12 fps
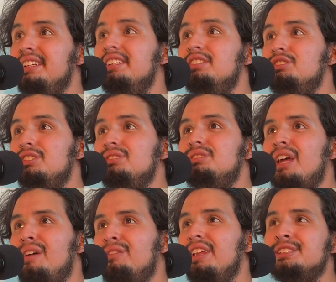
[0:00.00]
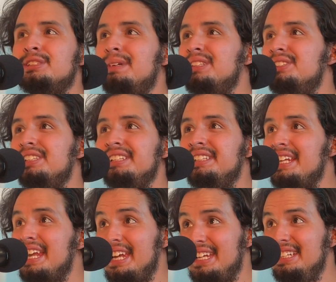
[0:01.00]
You do definitely, especially
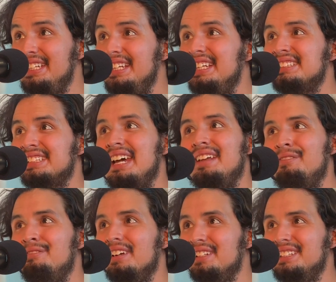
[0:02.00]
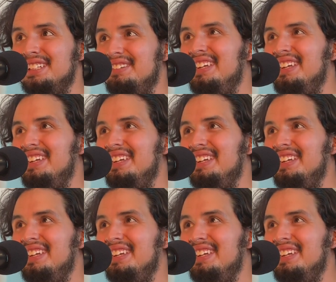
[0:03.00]
the end. It's kind of fucked up.